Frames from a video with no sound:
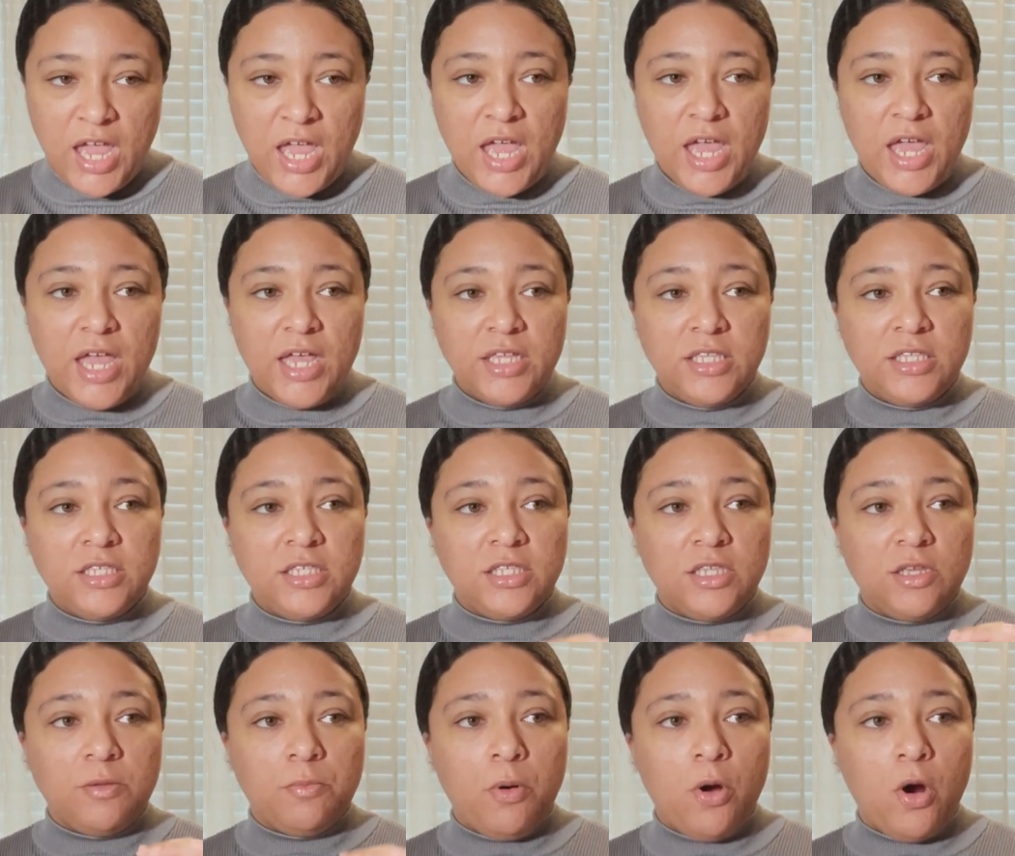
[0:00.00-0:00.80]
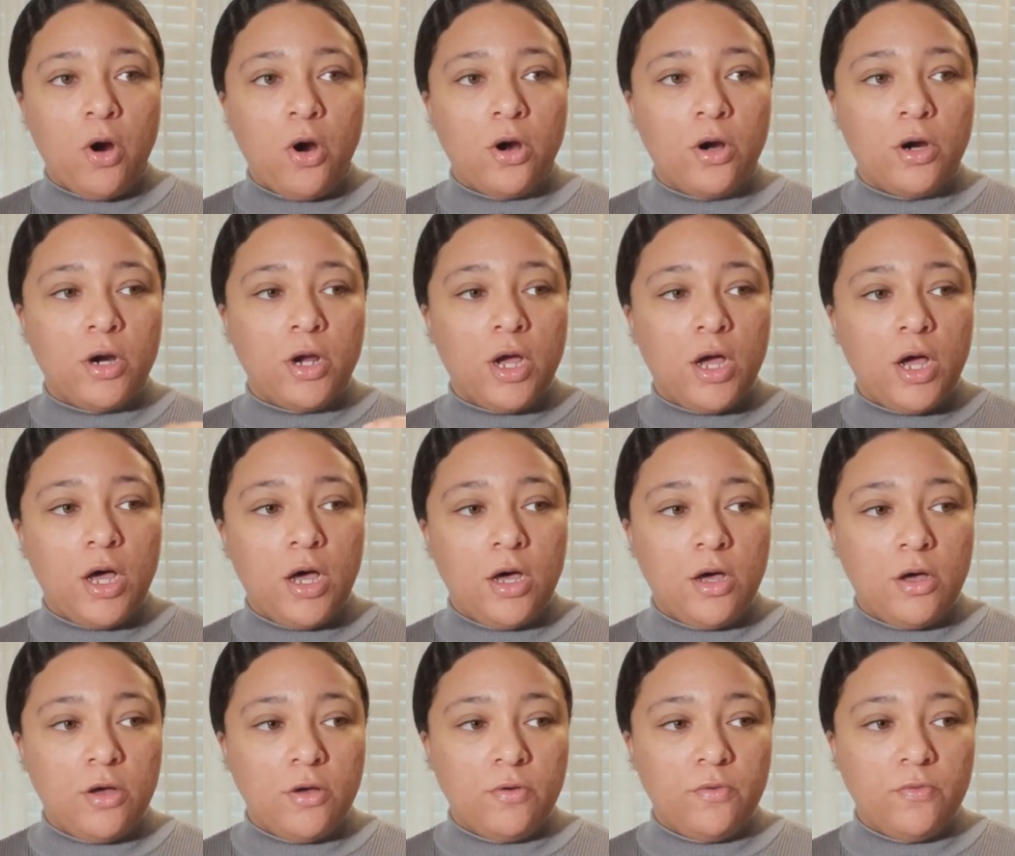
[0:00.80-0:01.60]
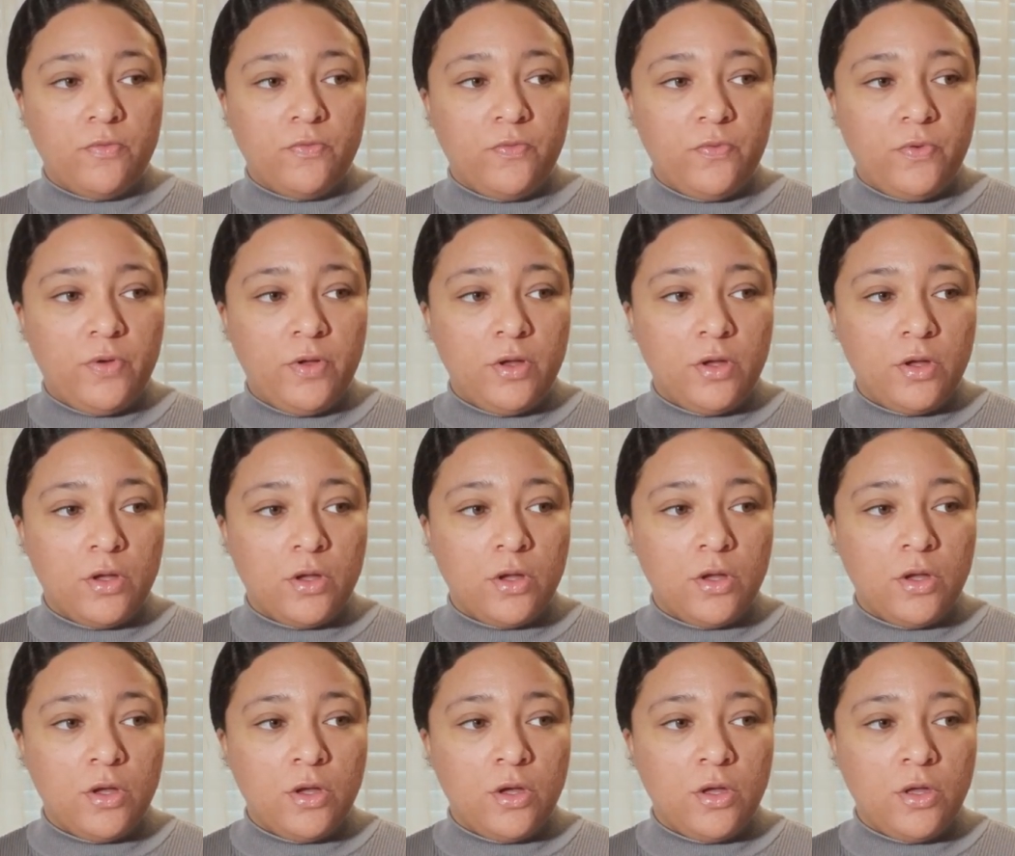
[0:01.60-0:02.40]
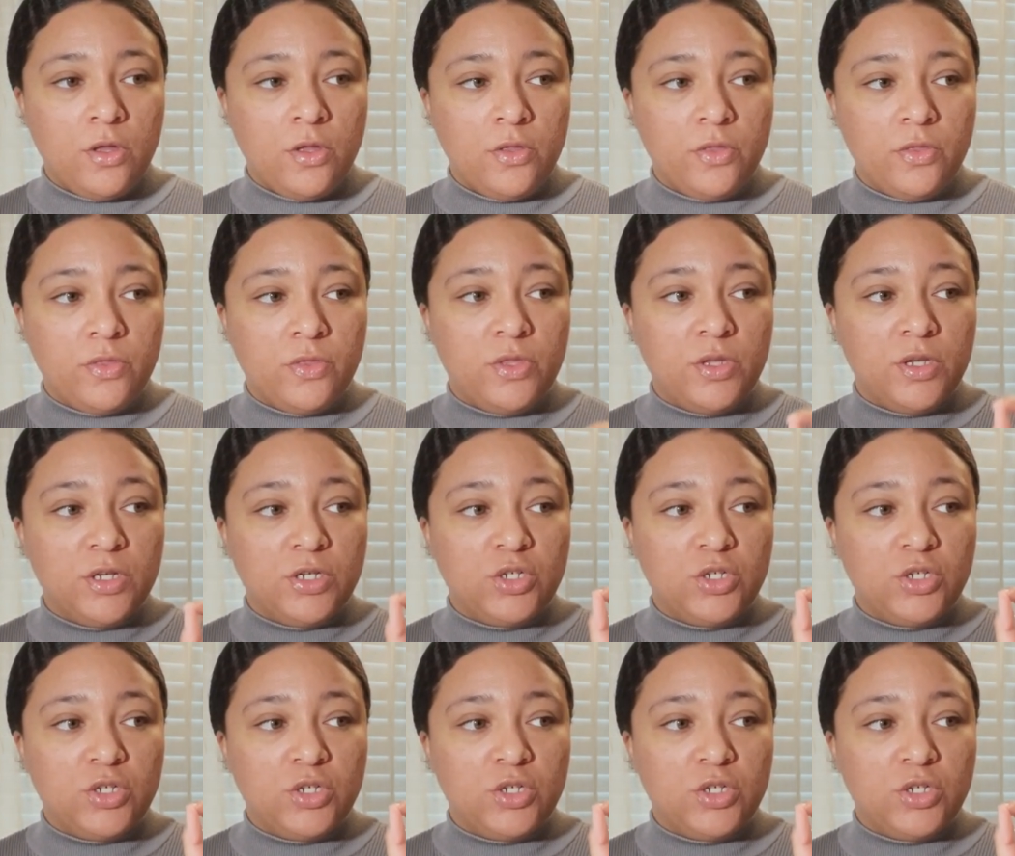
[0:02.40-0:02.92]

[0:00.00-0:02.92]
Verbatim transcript: It's the part of the